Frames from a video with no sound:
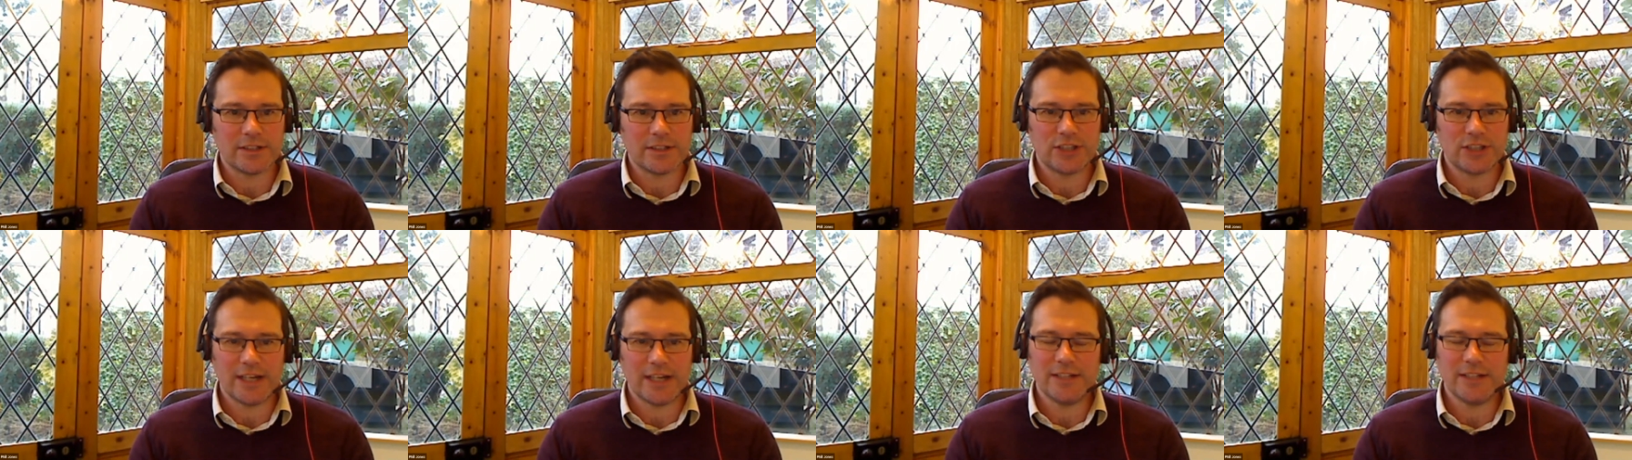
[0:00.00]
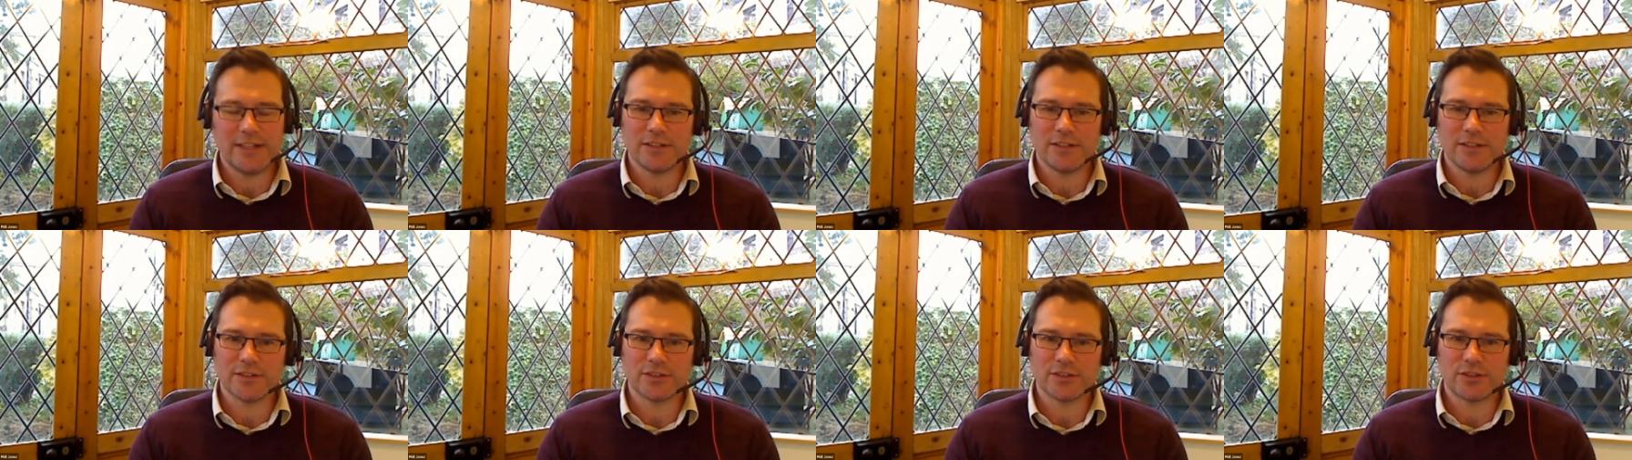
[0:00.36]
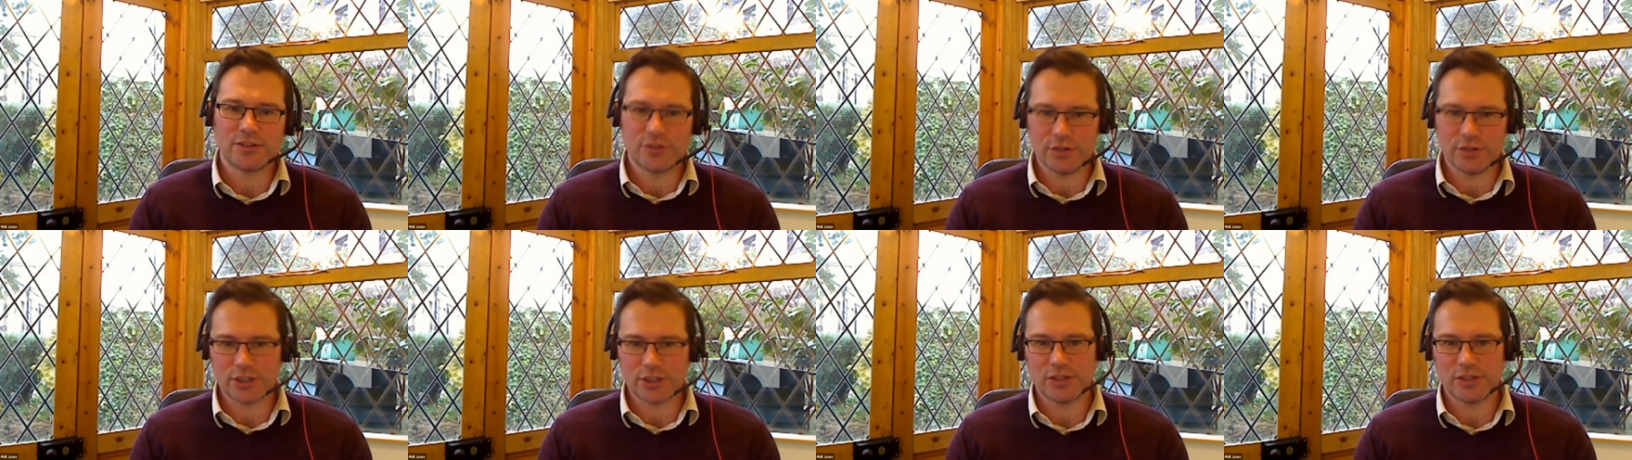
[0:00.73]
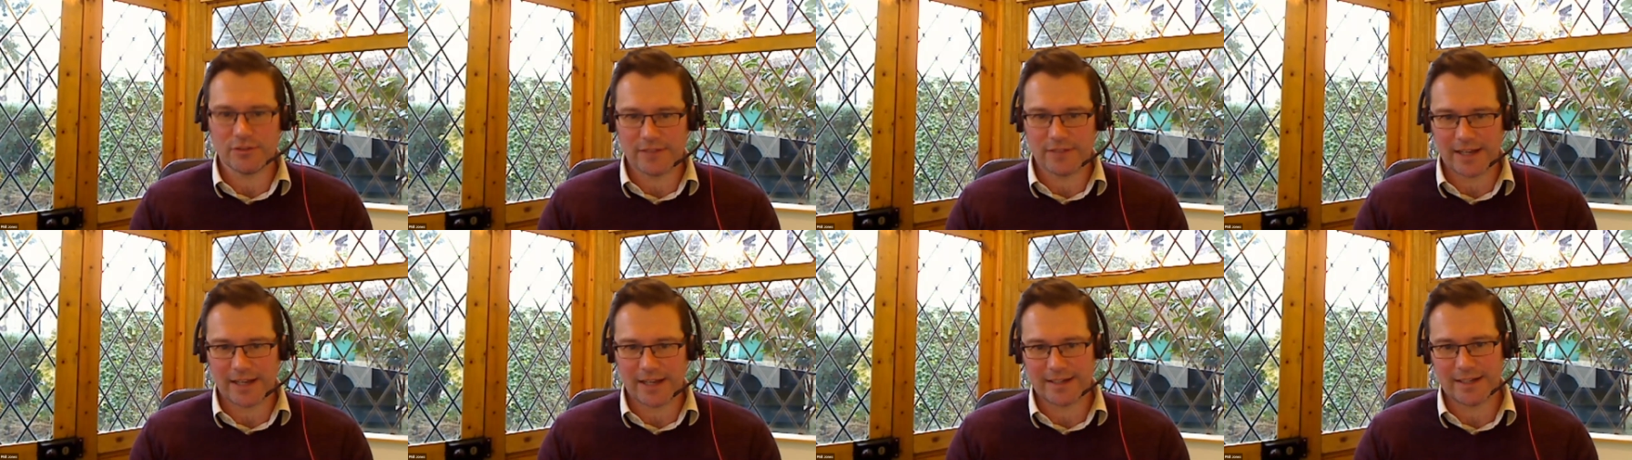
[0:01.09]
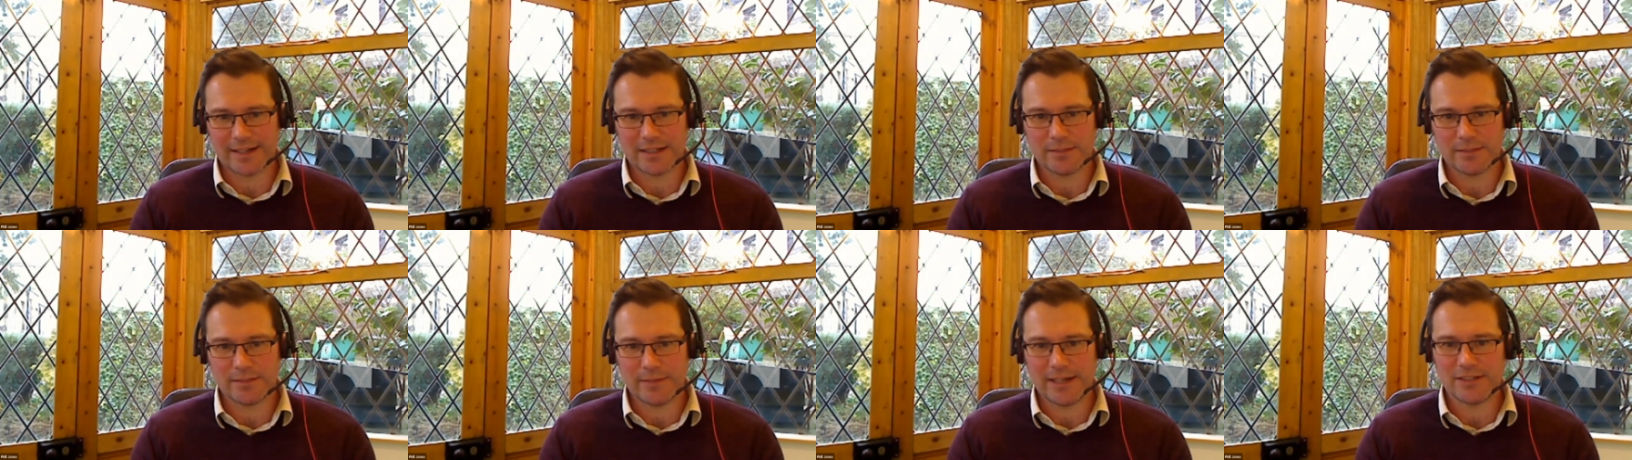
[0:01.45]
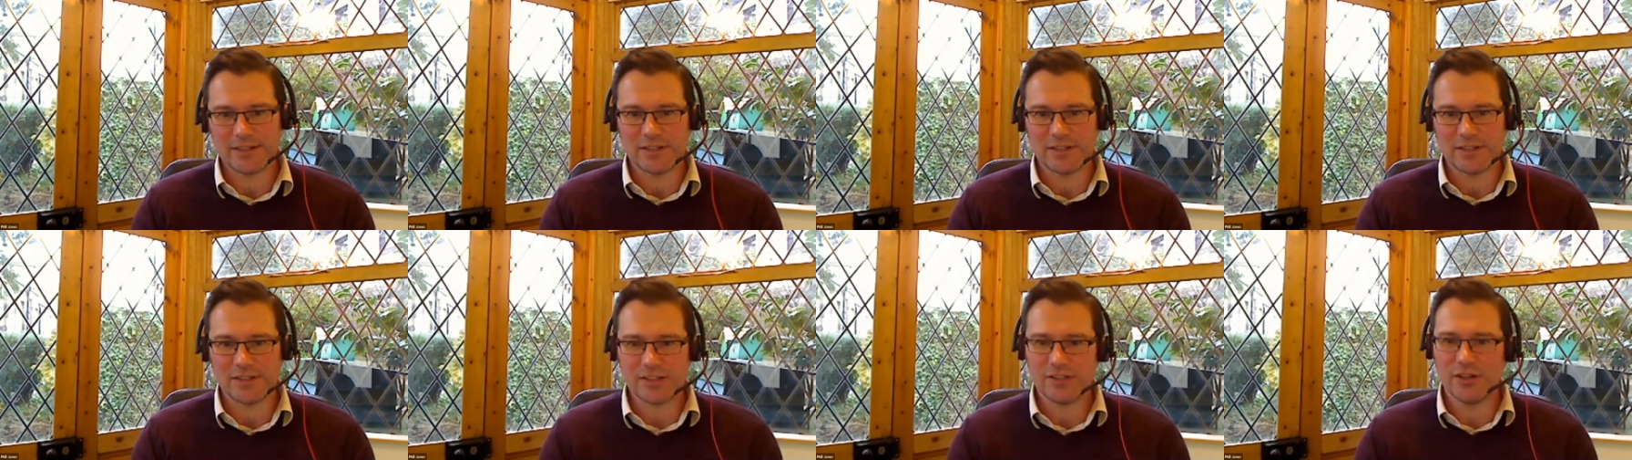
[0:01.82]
changing the structure of that database is